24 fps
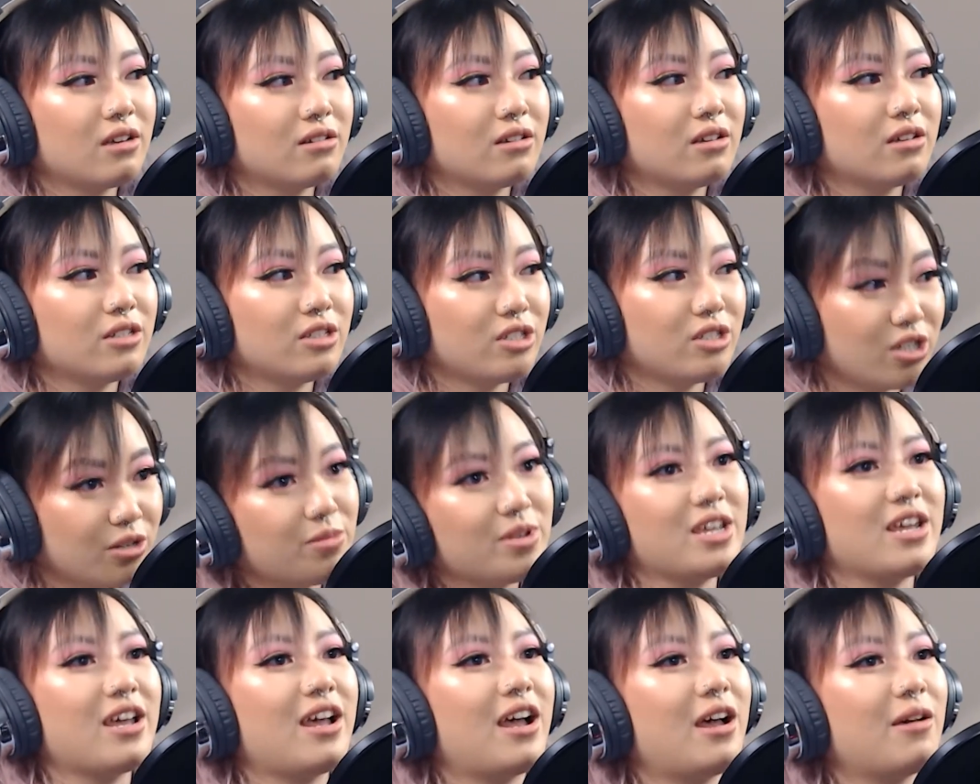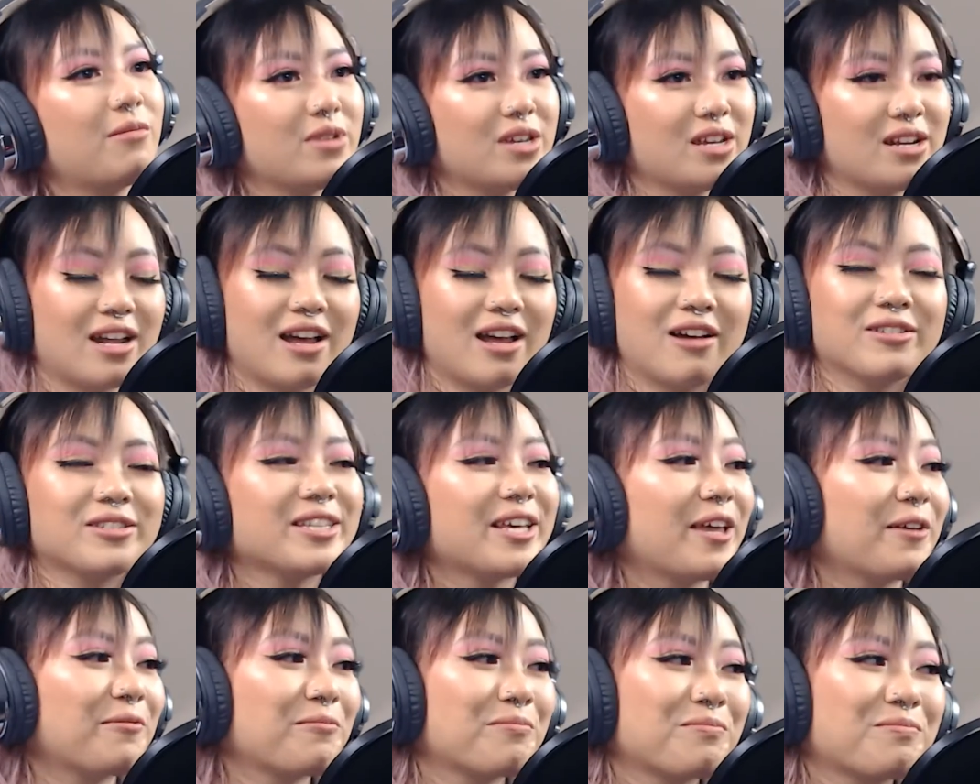to be happy. And I was
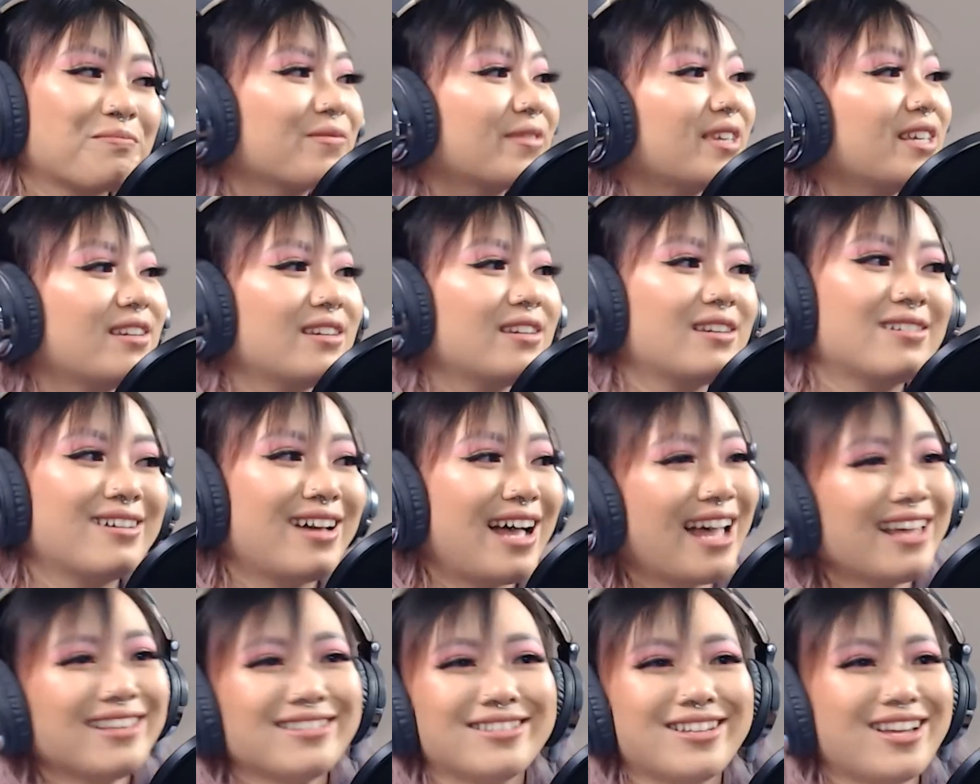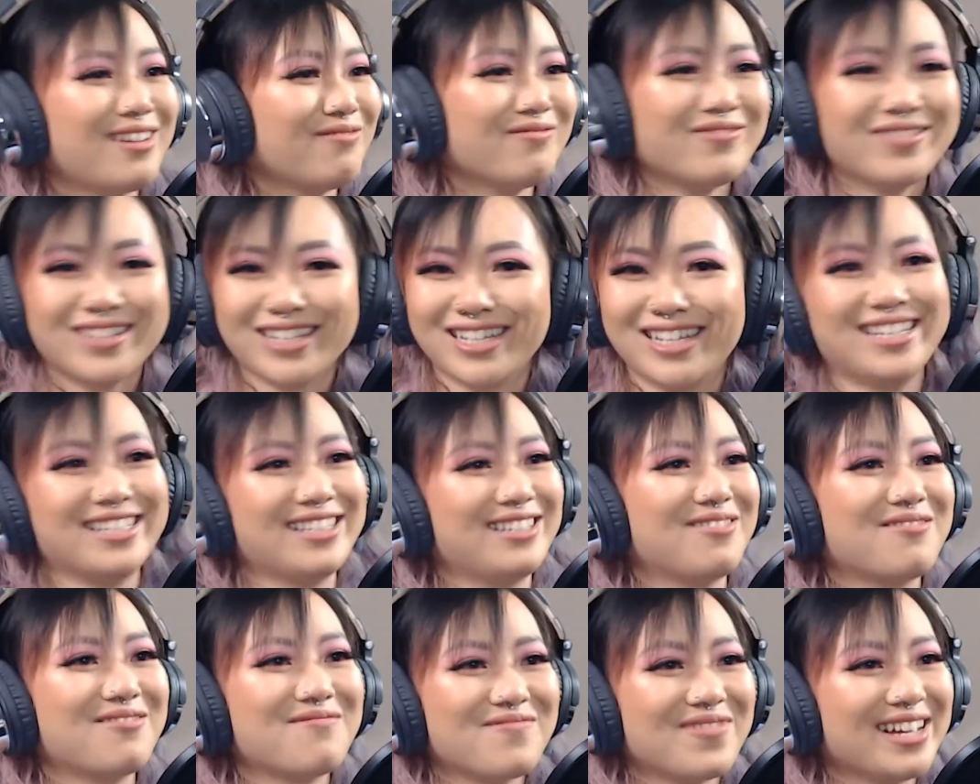like, I love this.
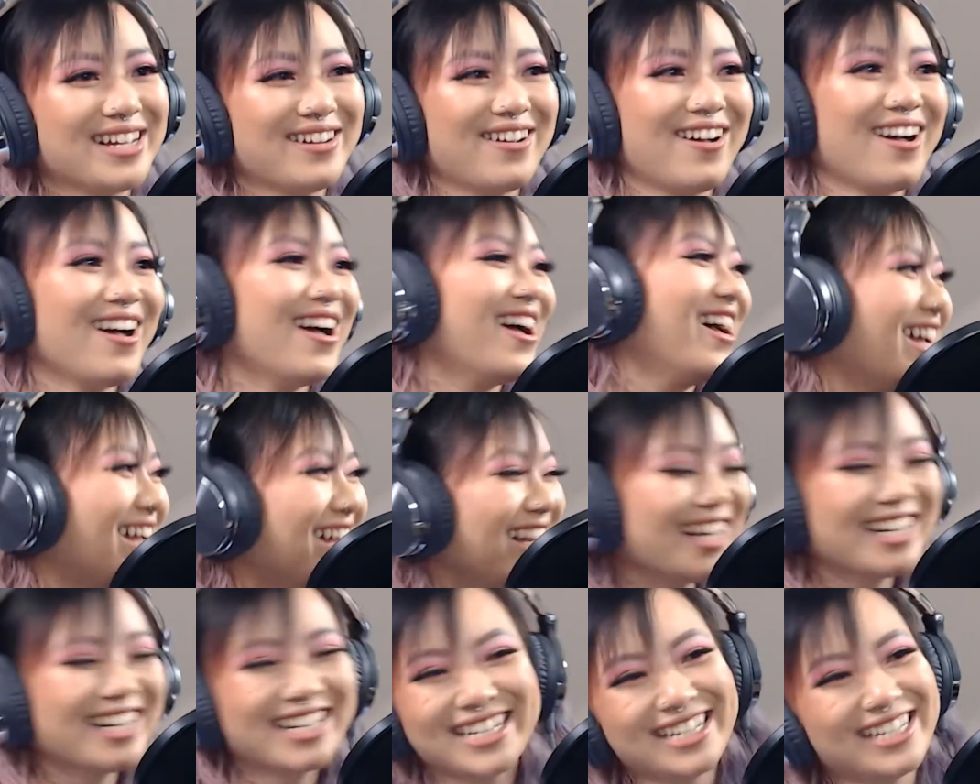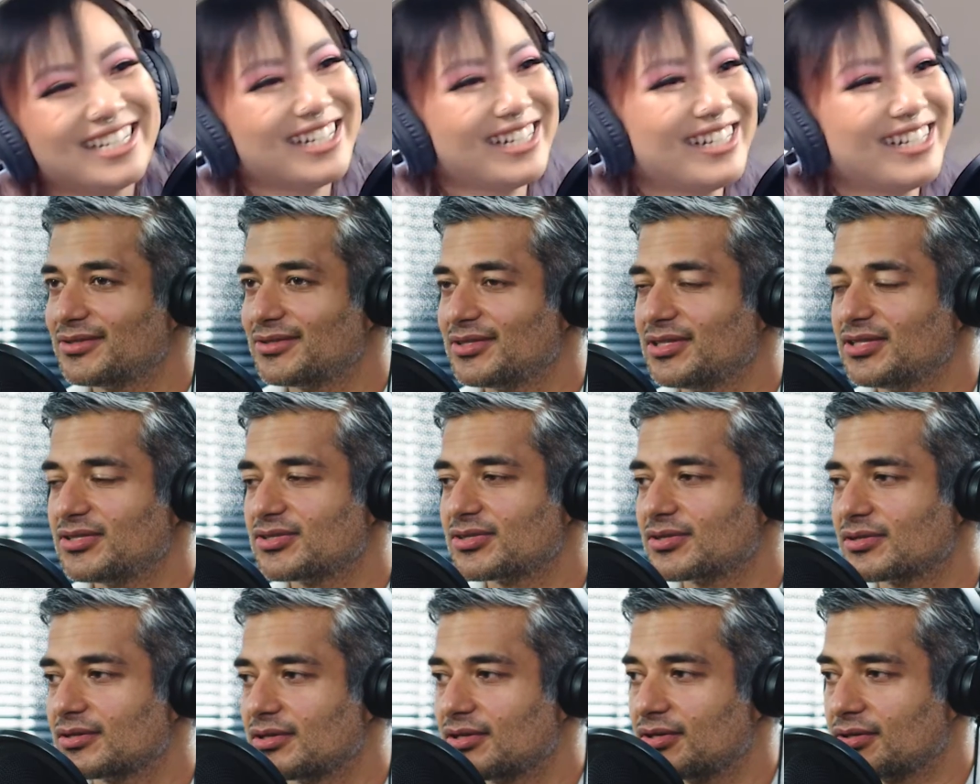Oh my God. really
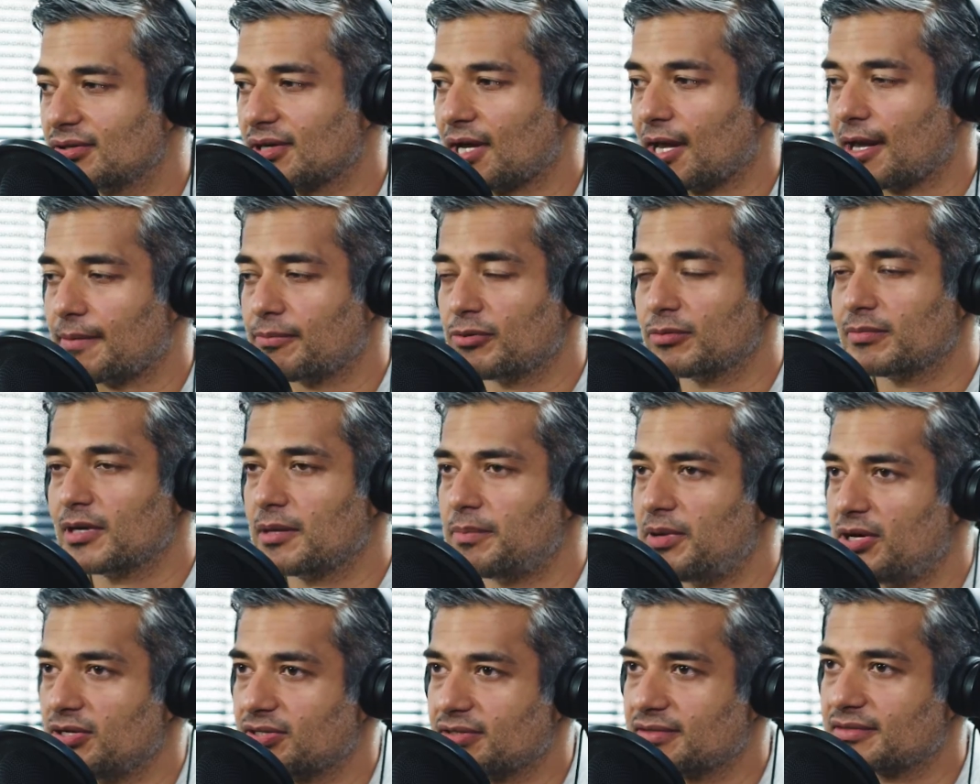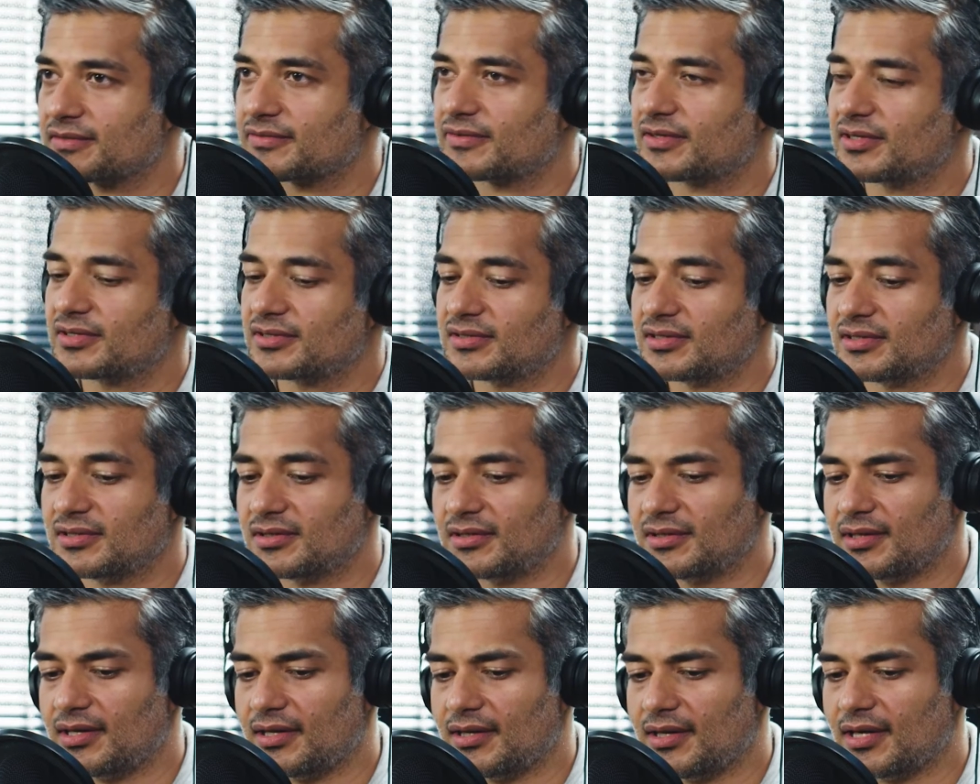true. I put my patients first,
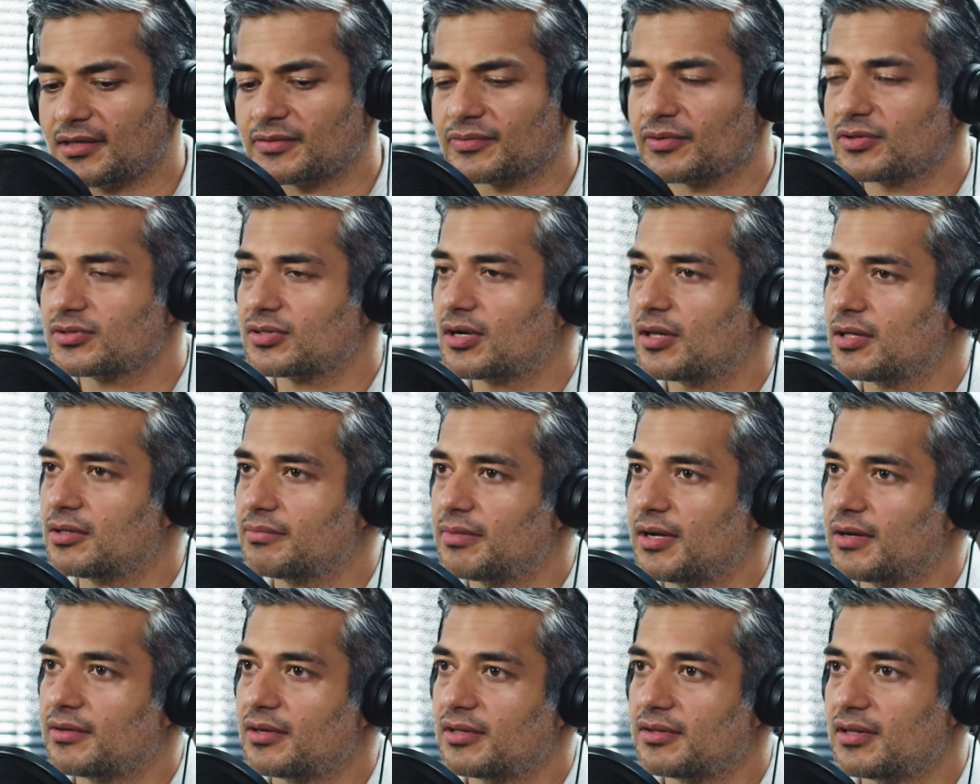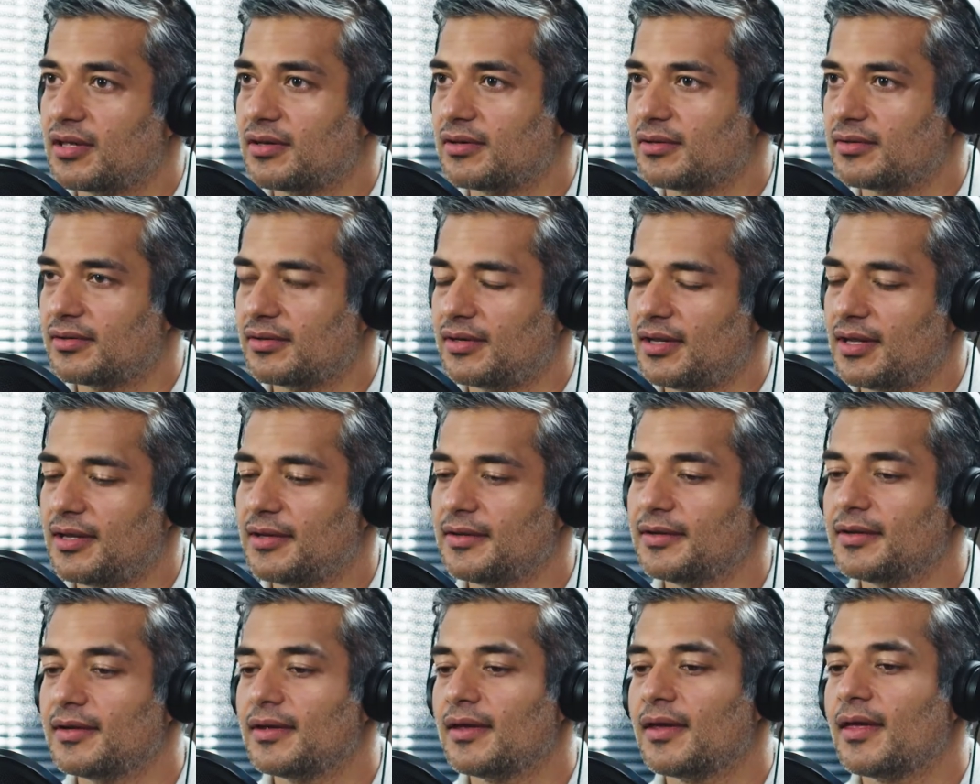and that's what it's all about at the end of the day.